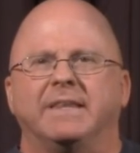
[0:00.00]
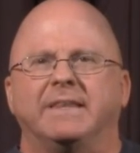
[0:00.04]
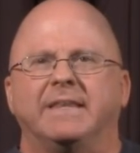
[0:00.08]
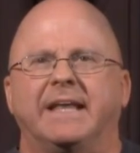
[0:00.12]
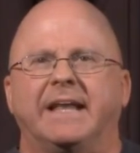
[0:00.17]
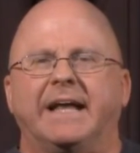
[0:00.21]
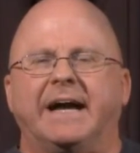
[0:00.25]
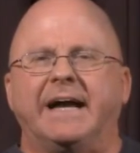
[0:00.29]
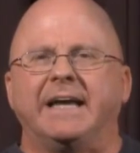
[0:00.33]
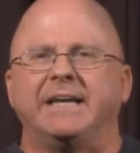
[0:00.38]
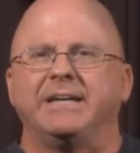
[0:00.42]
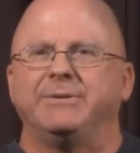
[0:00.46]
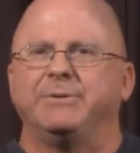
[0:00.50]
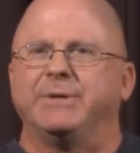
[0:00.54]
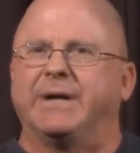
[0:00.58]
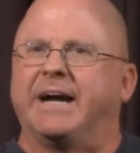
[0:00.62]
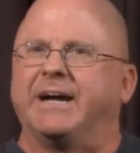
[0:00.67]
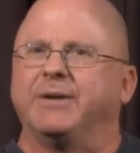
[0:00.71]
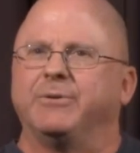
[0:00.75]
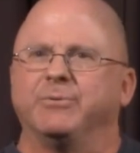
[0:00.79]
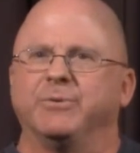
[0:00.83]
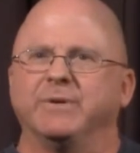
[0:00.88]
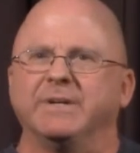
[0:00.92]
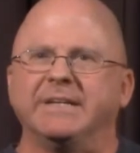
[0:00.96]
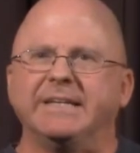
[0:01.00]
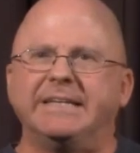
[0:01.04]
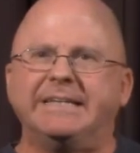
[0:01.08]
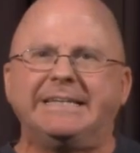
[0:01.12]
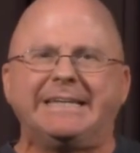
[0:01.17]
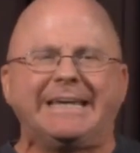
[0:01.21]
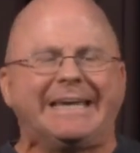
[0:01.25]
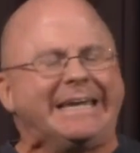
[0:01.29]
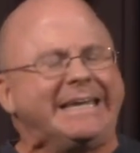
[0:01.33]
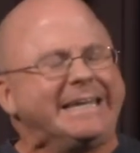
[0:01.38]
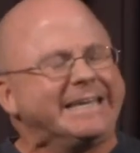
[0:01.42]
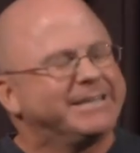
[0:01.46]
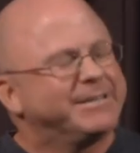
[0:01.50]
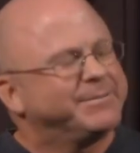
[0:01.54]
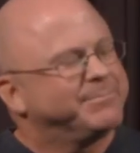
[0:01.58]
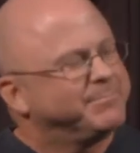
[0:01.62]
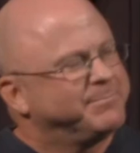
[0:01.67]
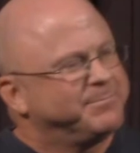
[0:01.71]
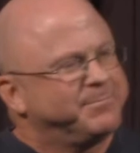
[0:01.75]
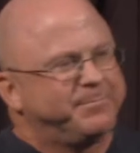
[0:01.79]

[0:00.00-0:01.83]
that I really can't